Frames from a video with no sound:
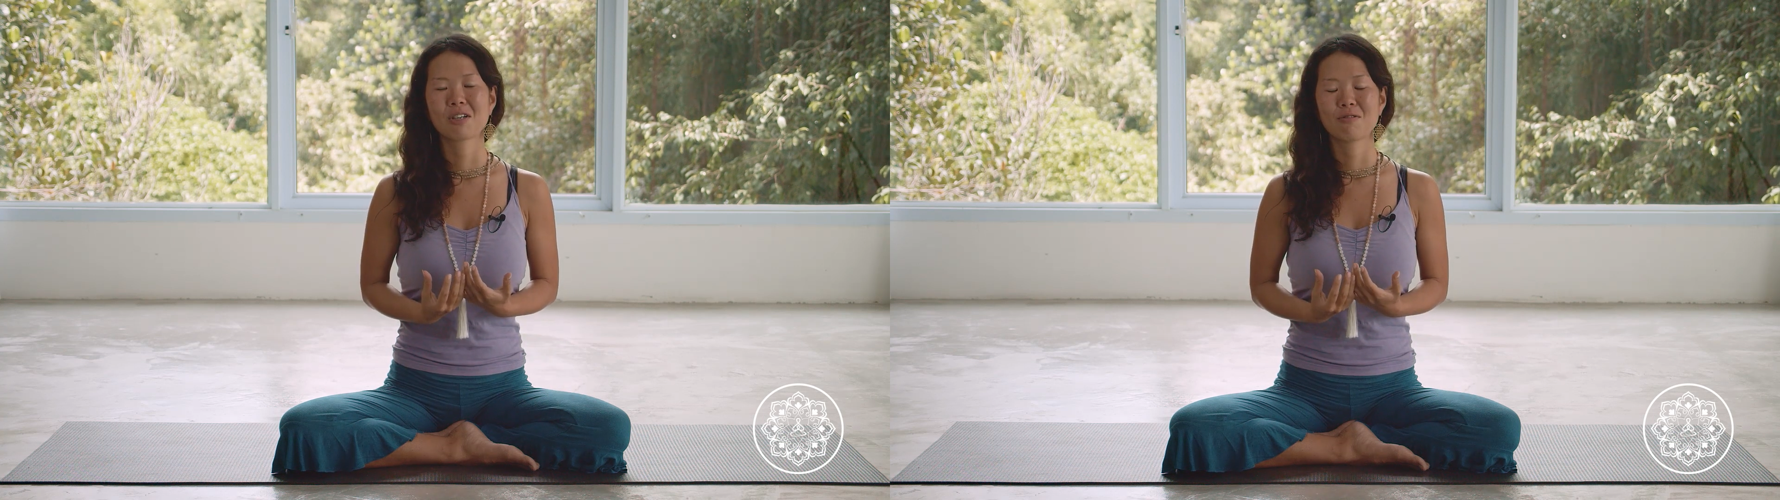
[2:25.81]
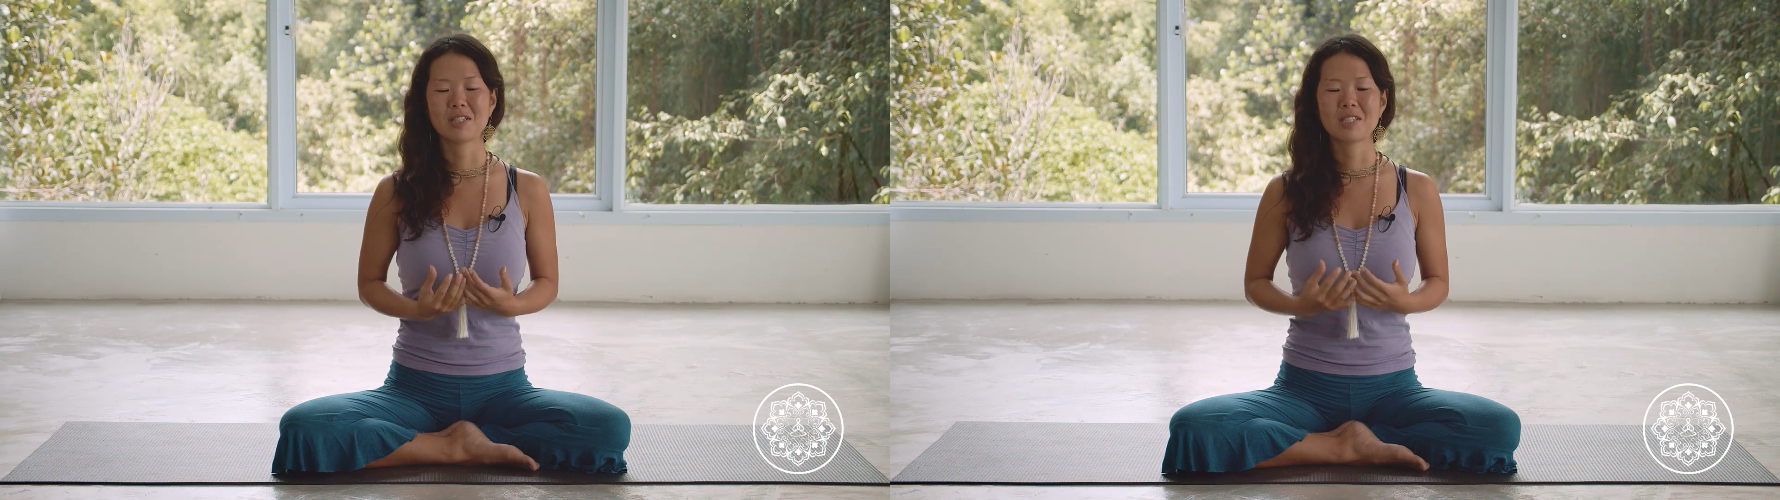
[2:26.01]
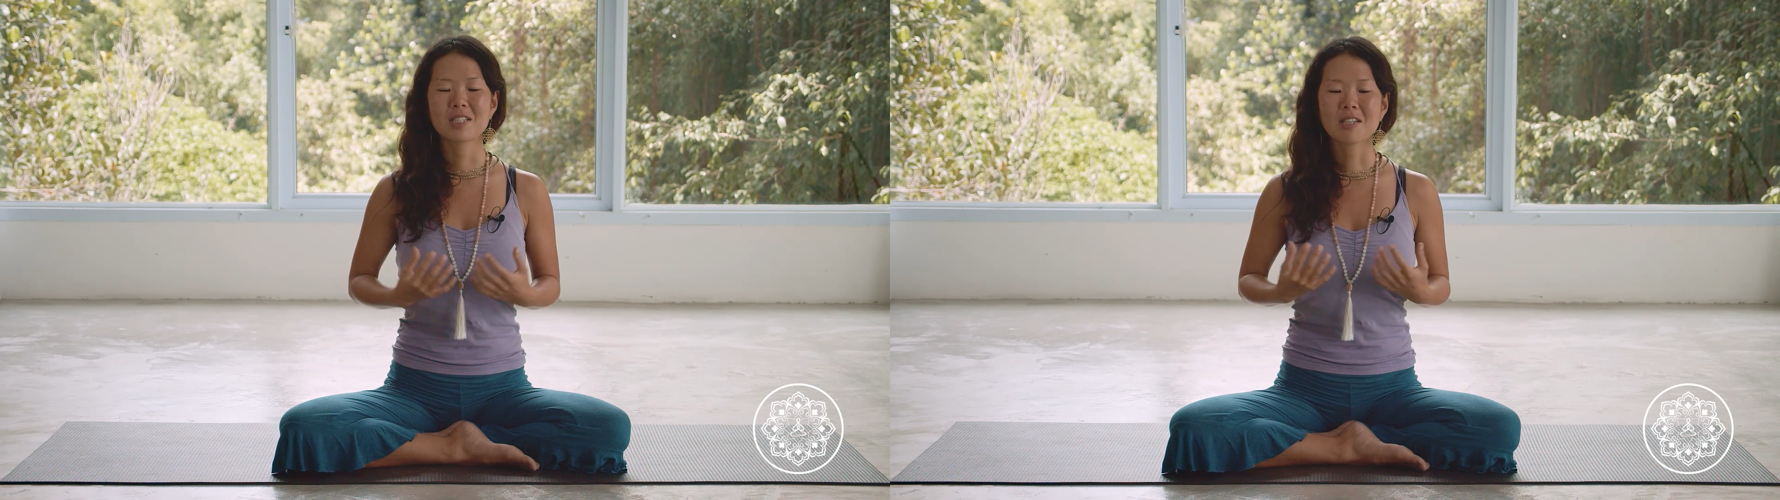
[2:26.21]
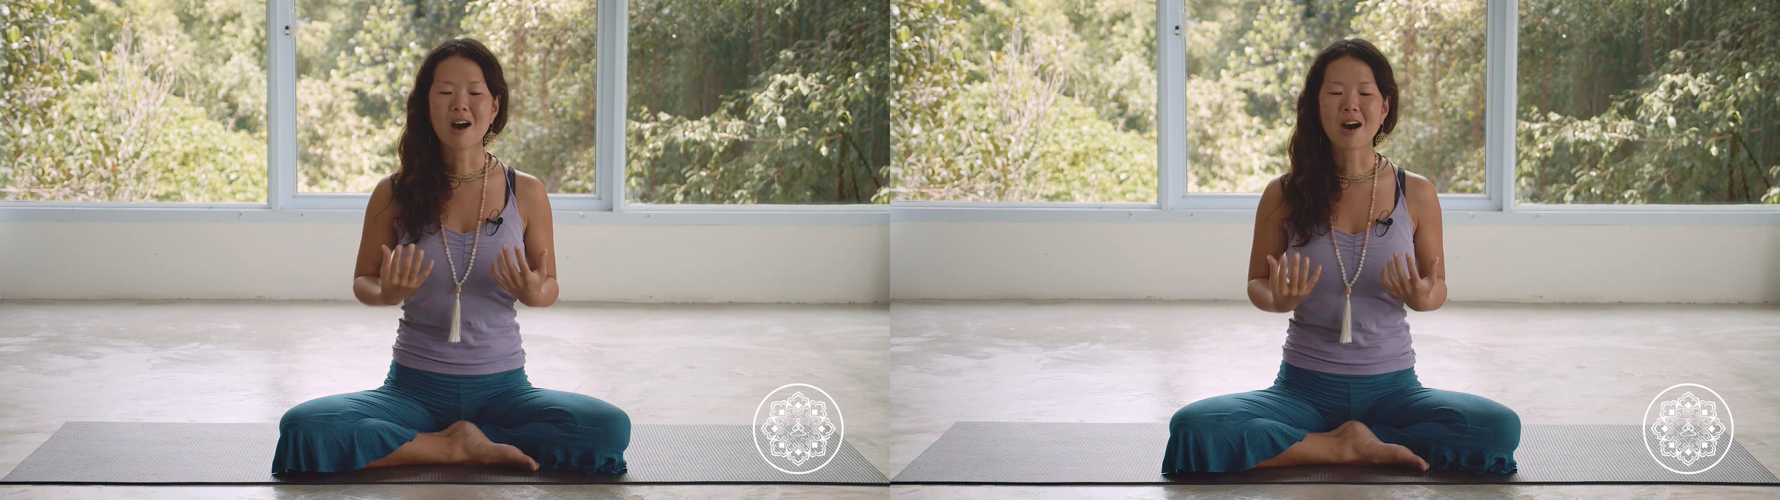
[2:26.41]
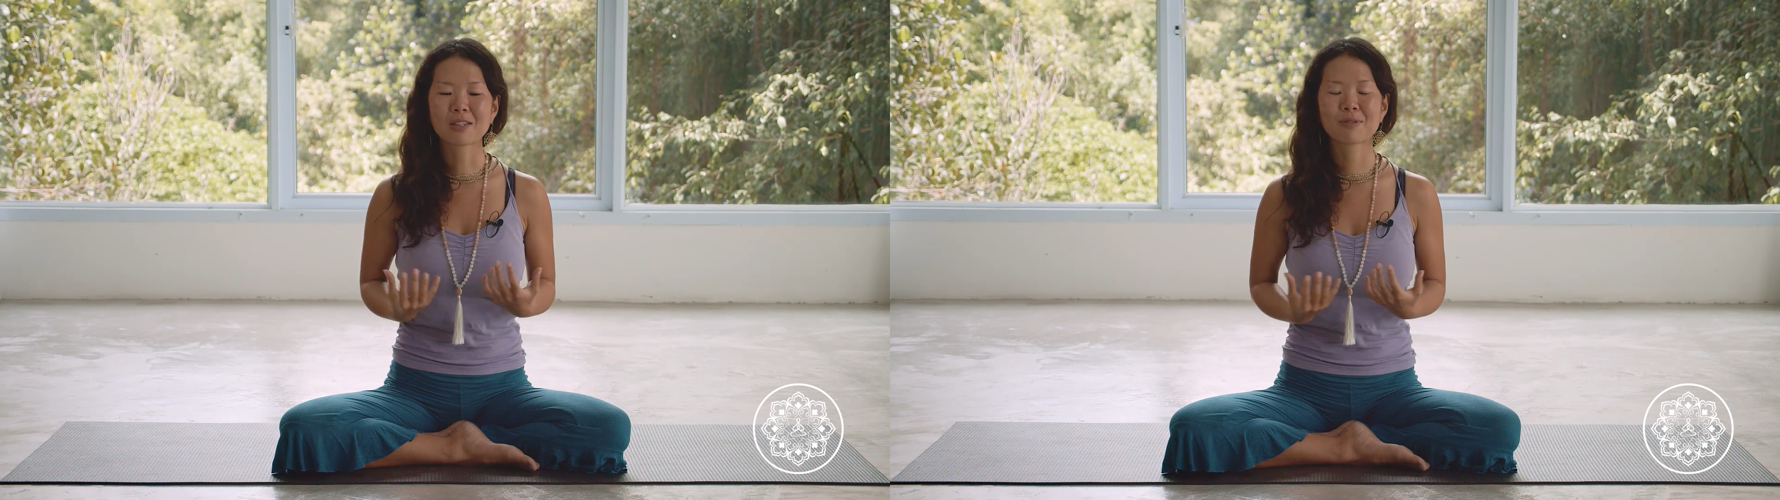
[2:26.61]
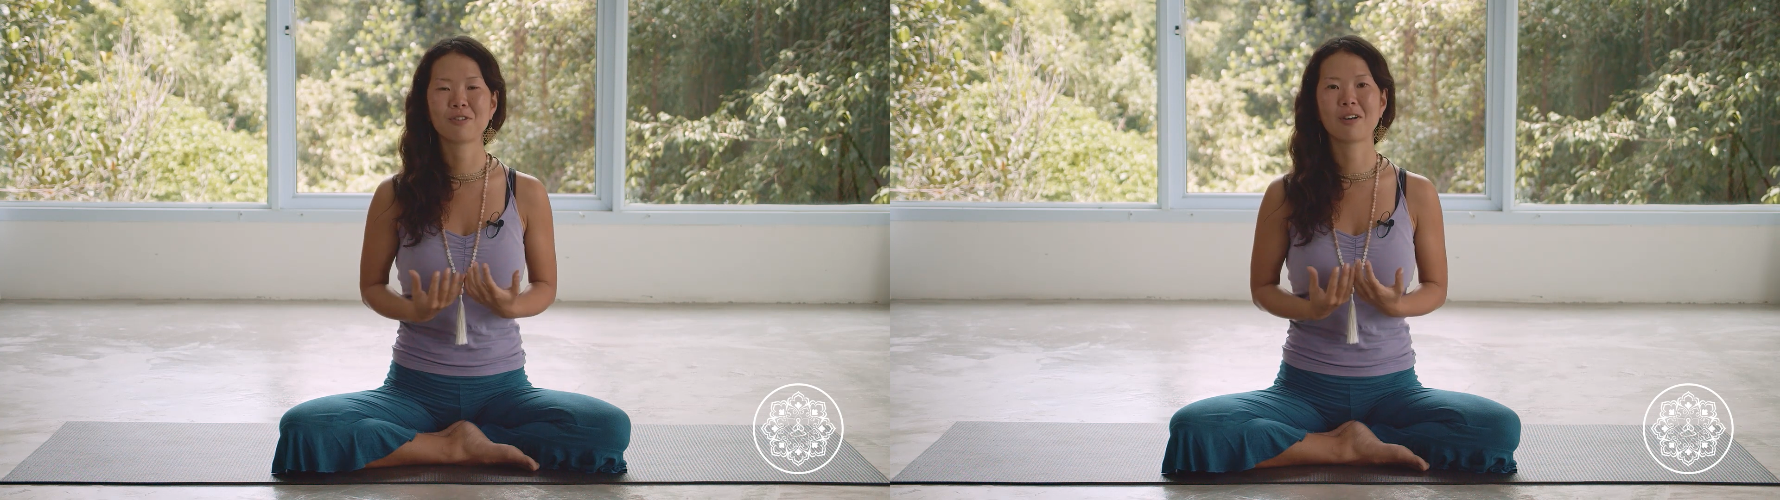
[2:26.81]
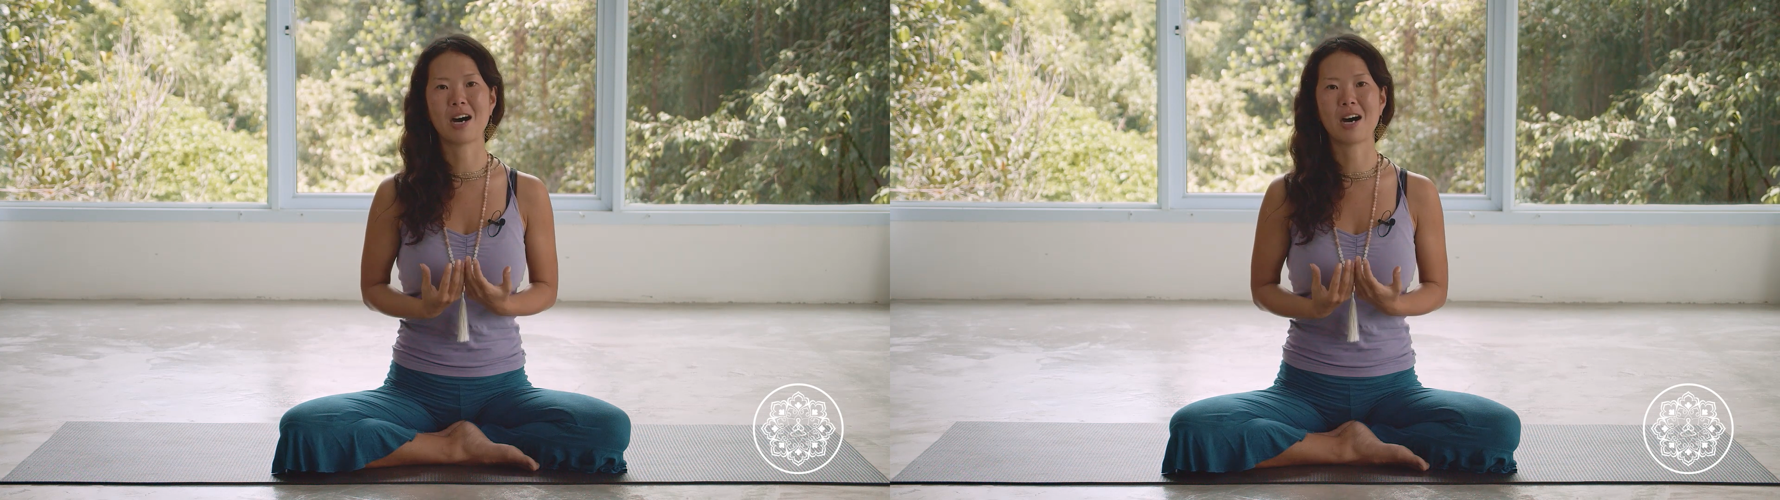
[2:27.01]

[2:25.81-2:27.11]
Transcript: with this heartful